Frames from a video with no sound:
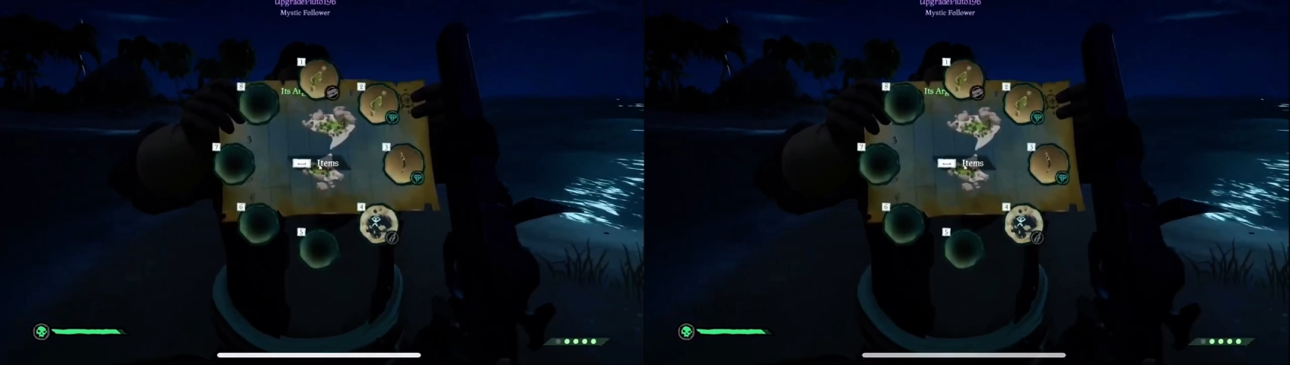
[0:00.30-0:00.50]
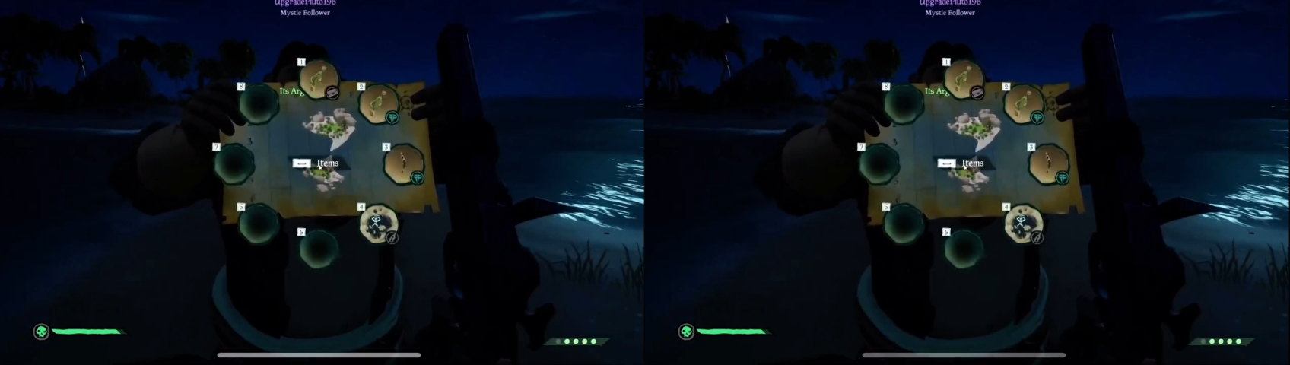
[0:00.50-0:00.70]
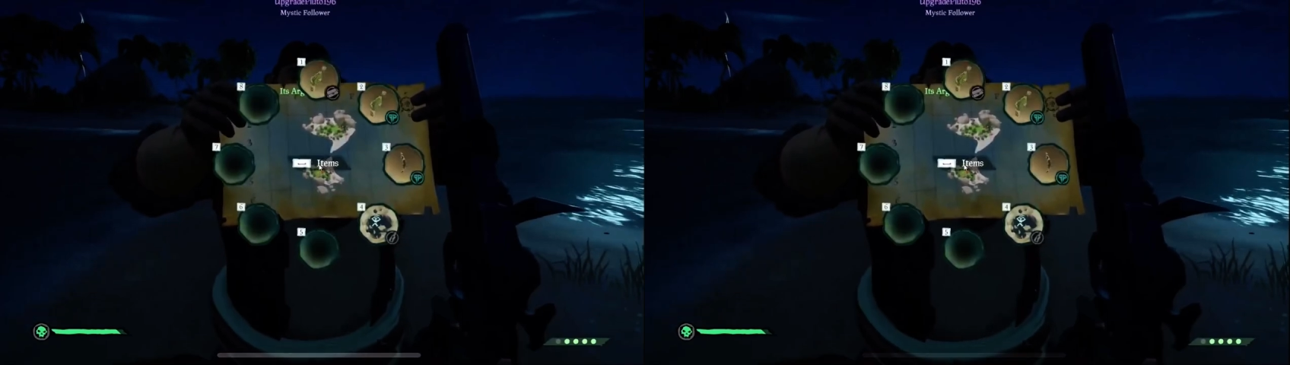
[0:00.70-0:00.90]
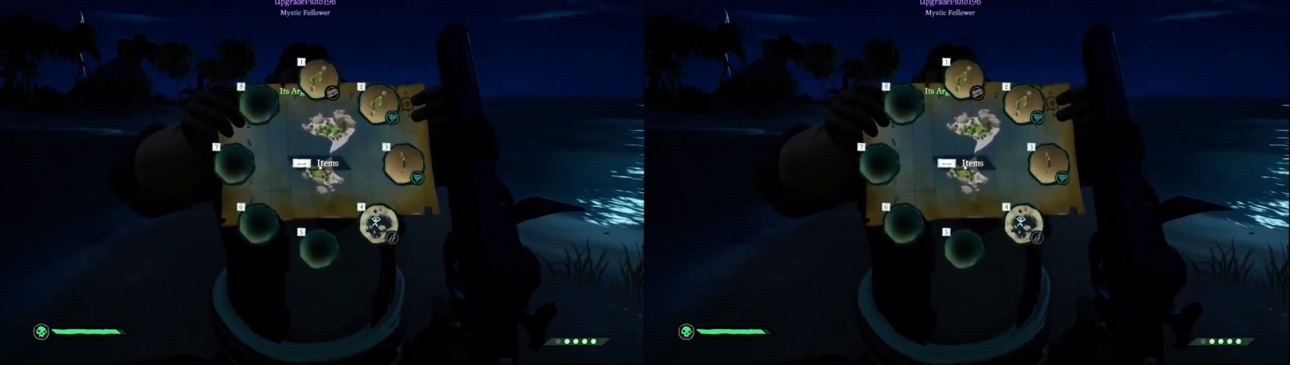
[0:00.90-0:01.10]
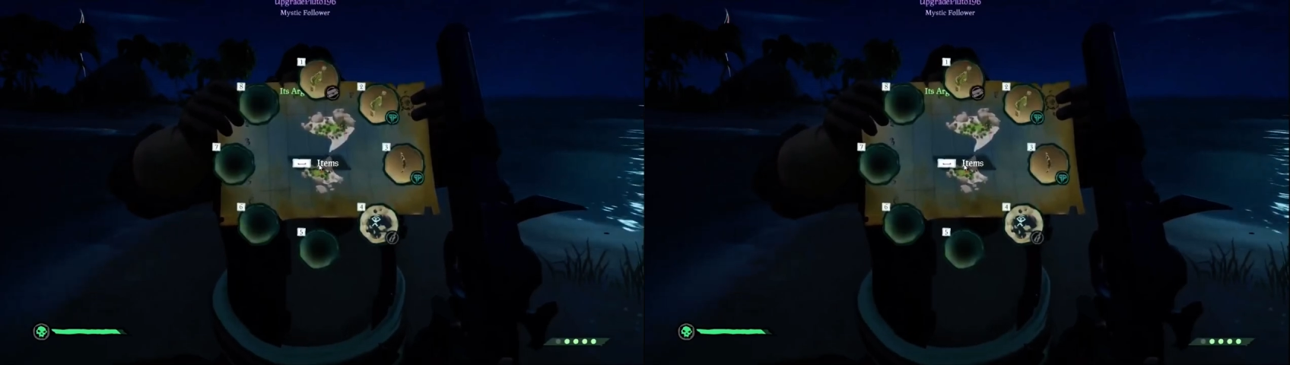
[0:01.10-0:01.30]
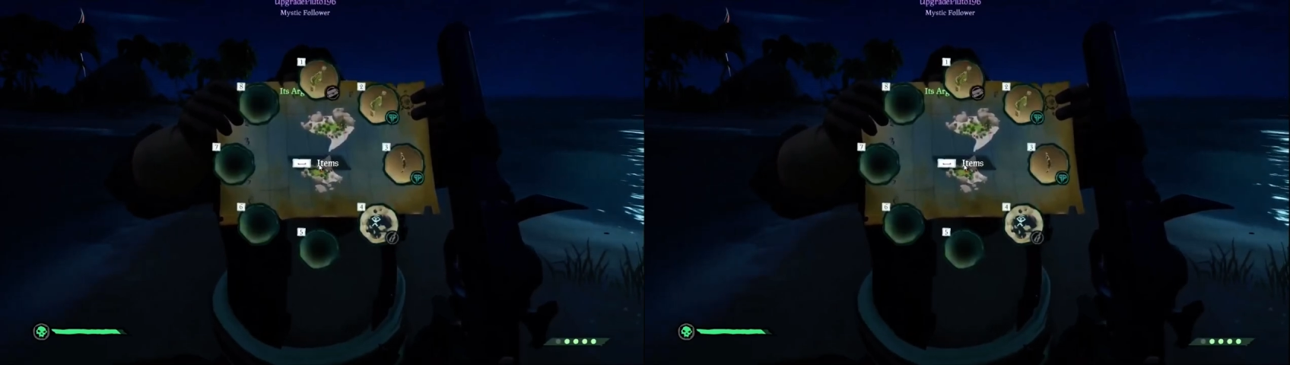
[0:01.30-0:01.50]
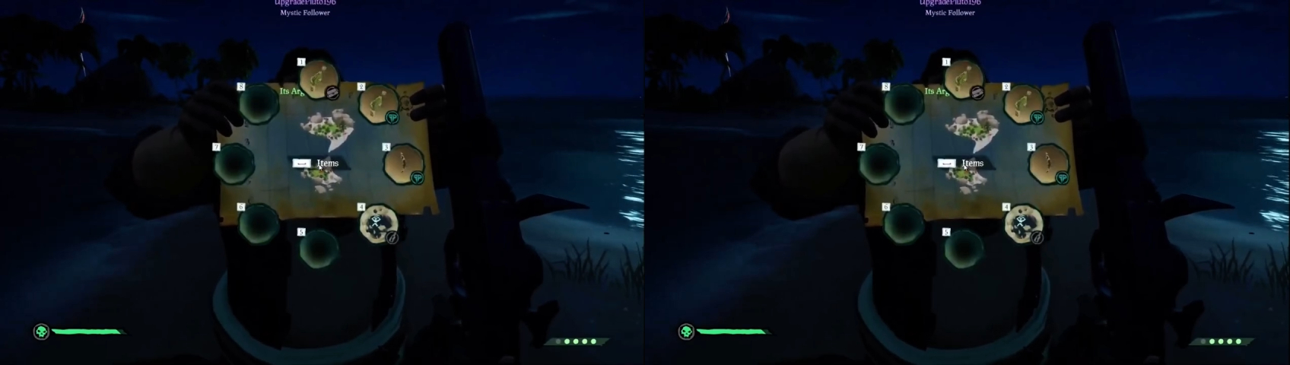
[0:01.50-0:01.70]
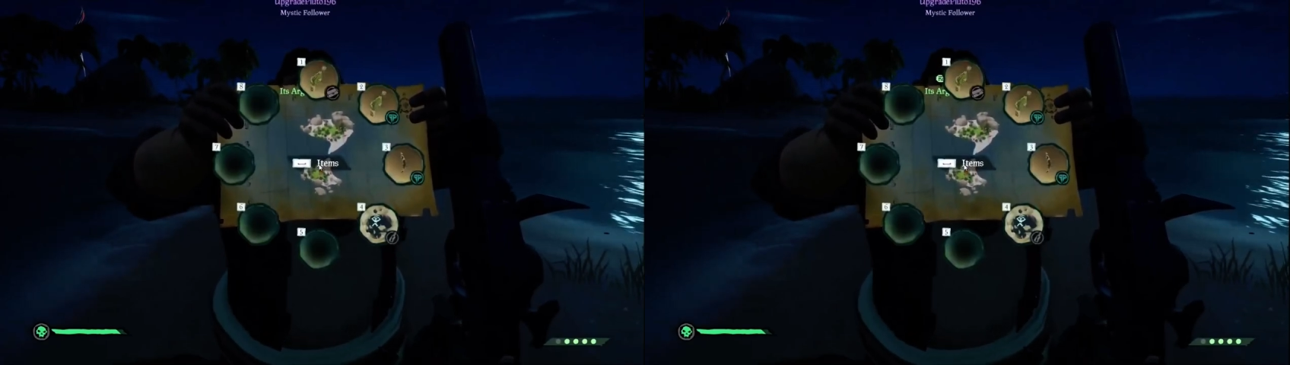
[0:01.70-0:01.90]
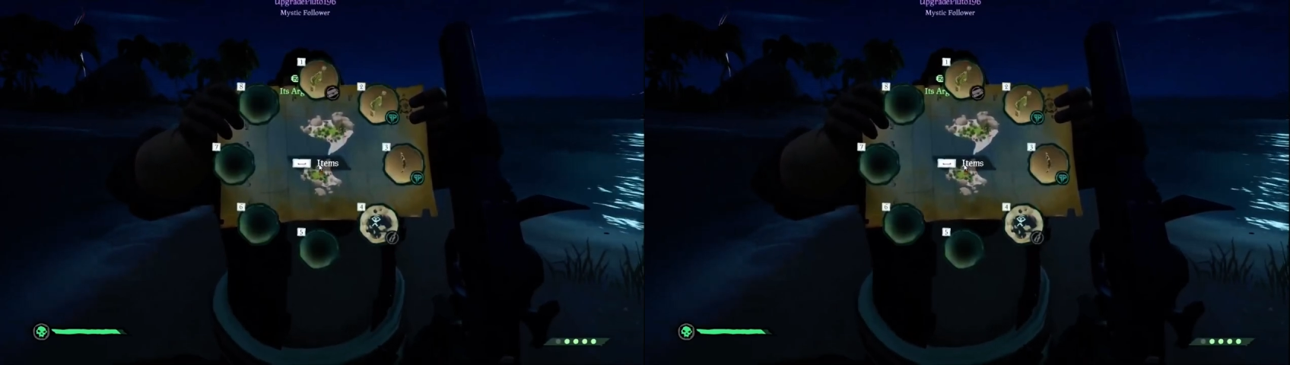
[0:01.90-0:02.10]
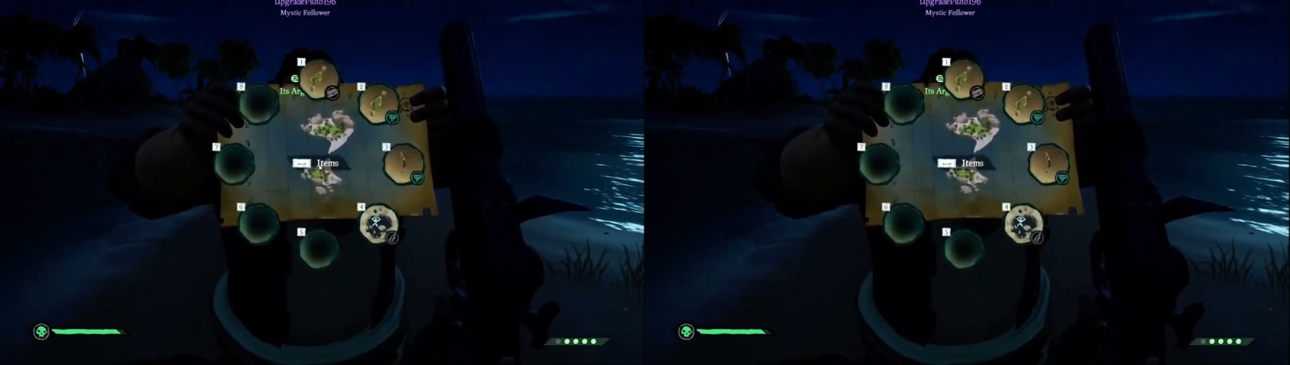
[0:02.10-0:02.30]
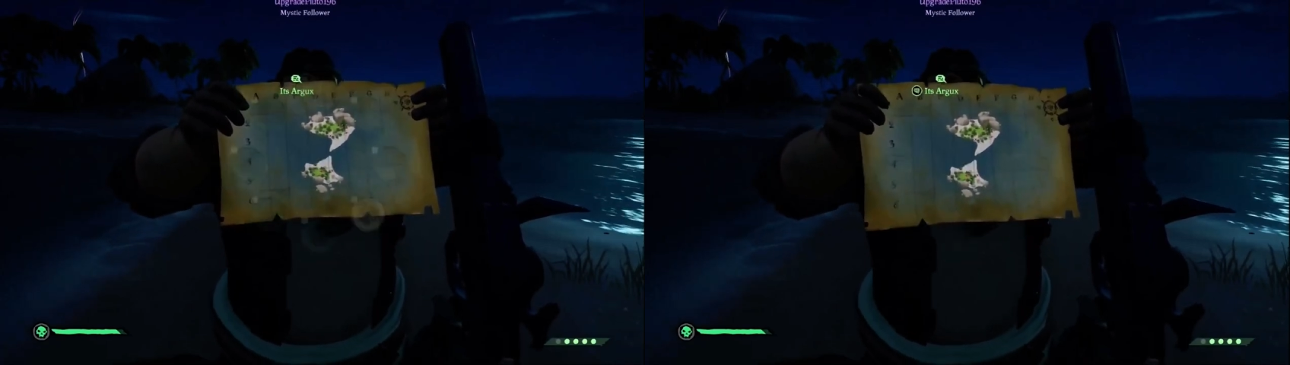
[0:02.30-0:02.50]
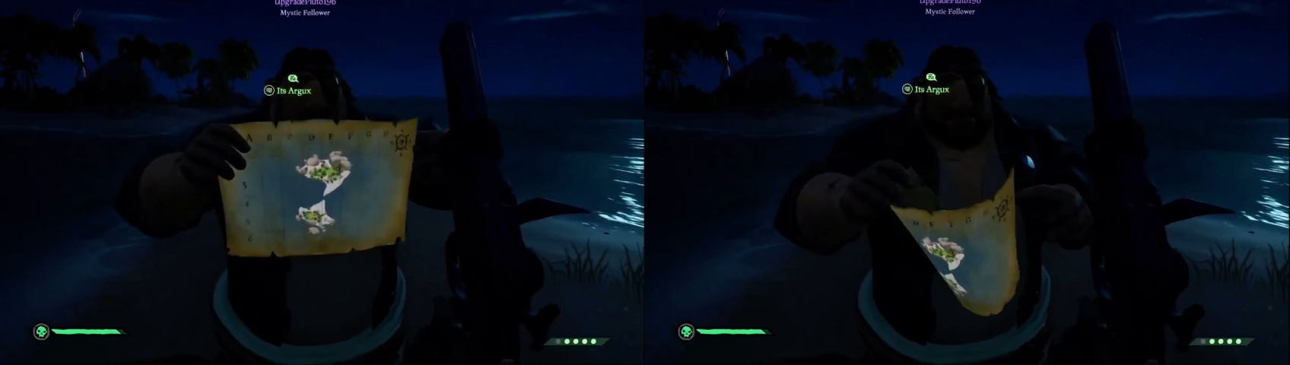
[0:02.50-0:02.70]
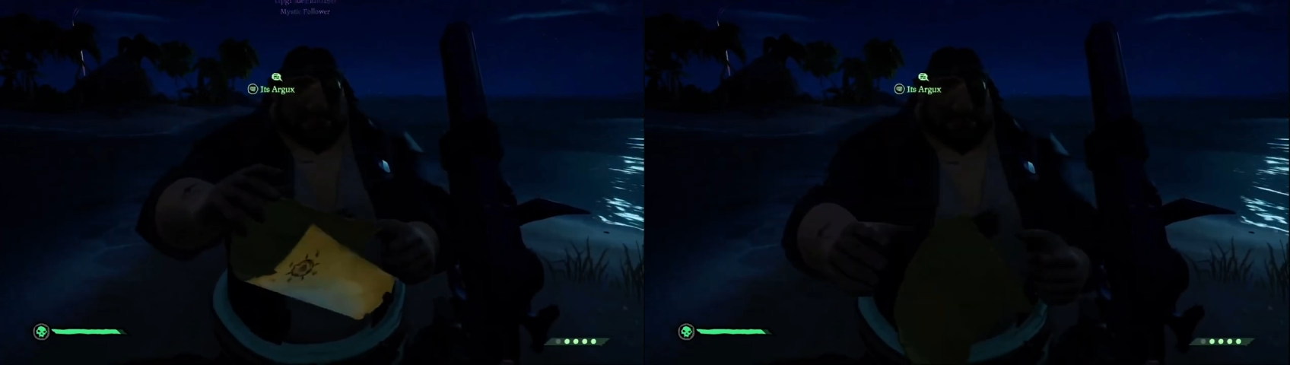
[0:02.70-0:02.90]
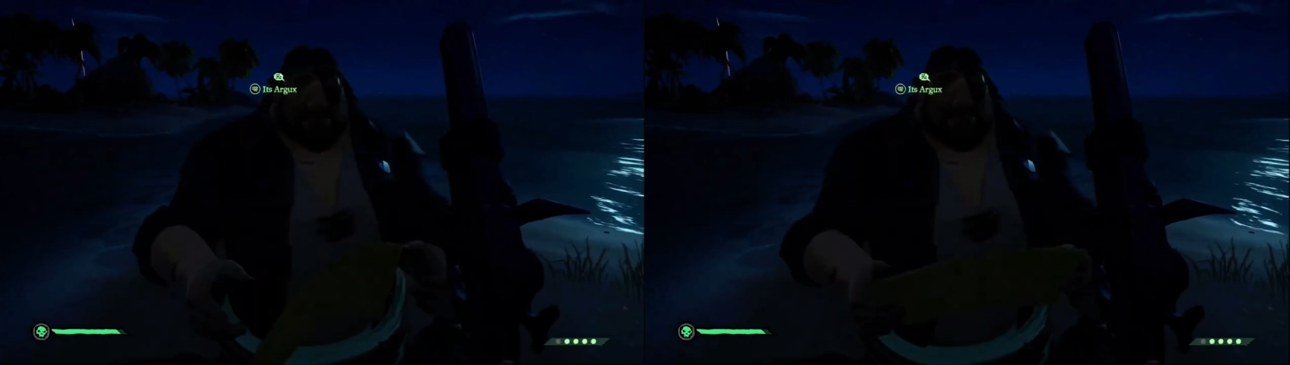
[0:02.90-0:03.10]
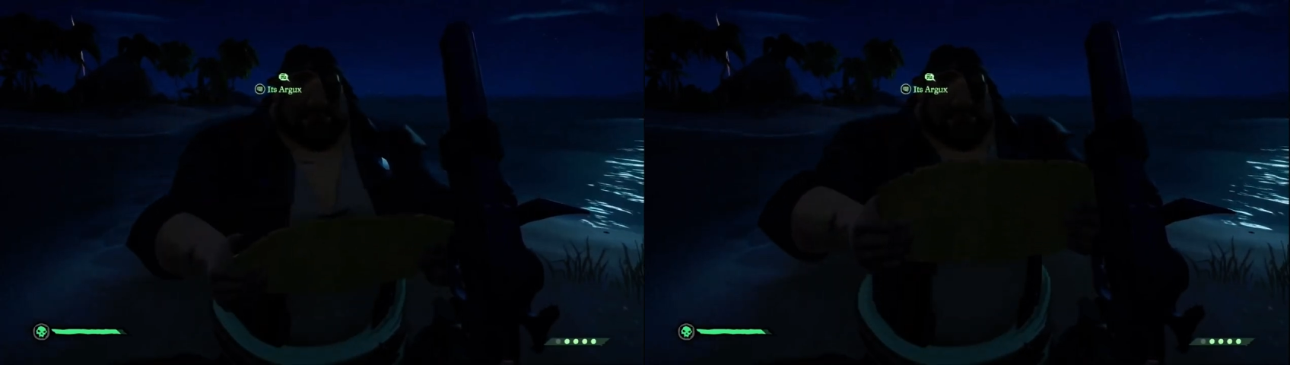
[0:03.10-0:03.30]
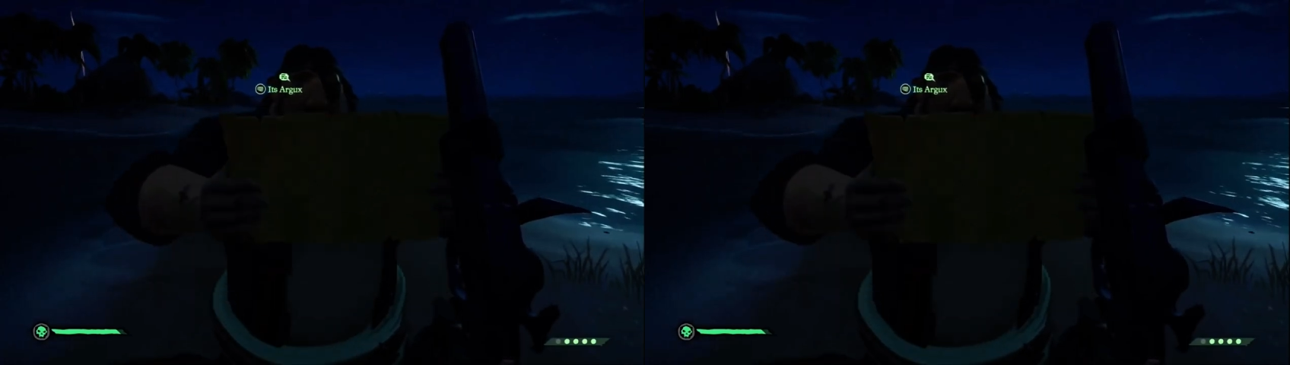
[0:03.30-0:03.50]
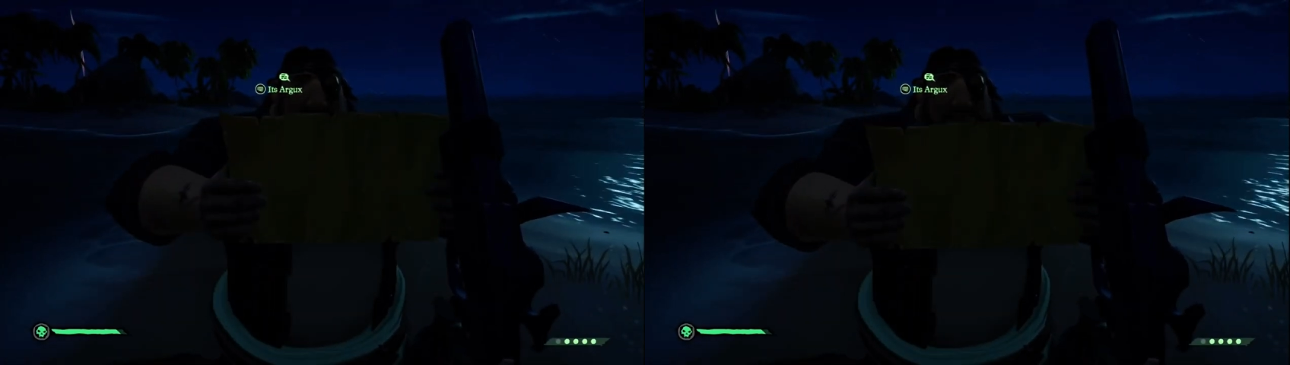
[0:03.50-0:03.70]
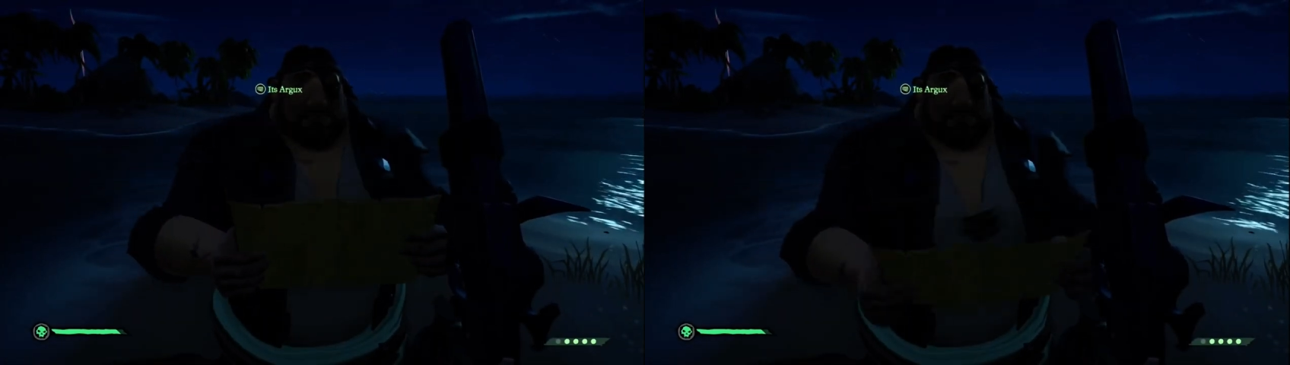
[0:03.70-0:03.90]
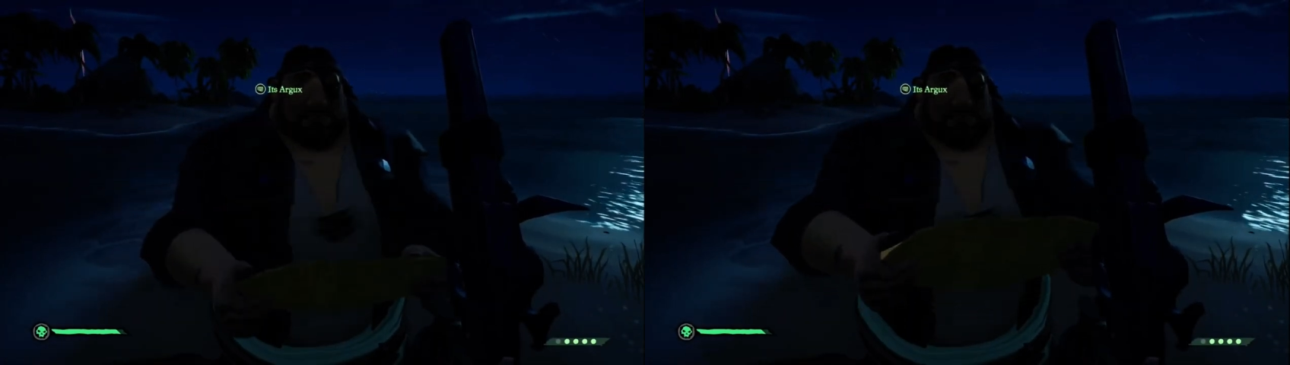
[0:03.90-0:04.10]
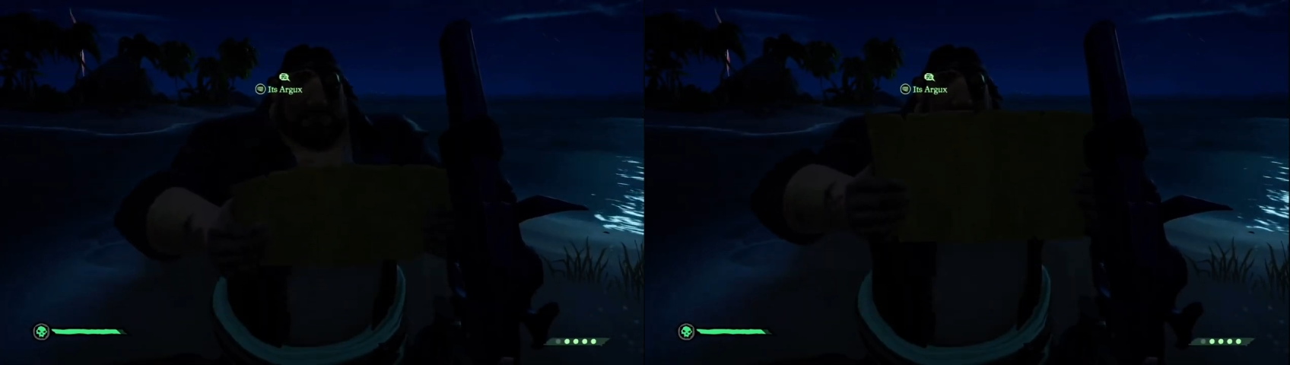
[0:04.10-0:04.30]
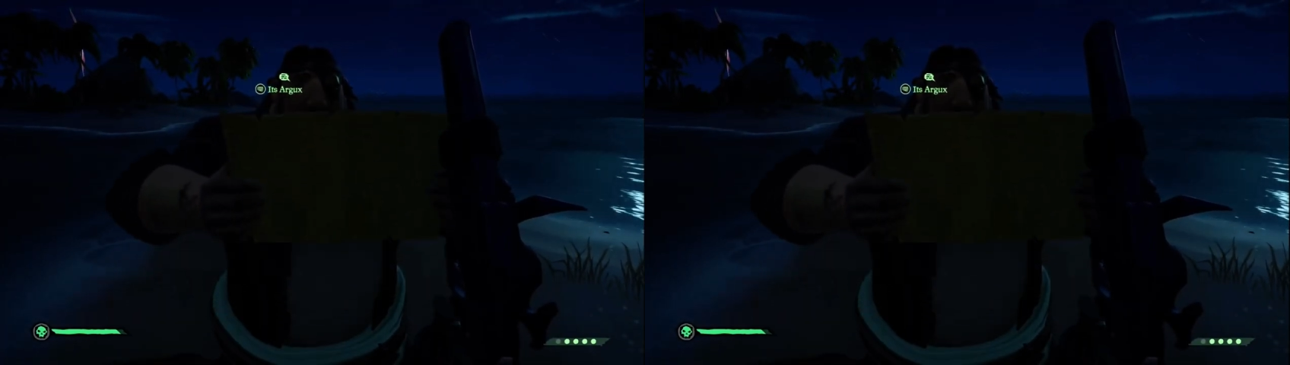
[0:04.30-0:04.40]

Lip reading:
(no speaker visible)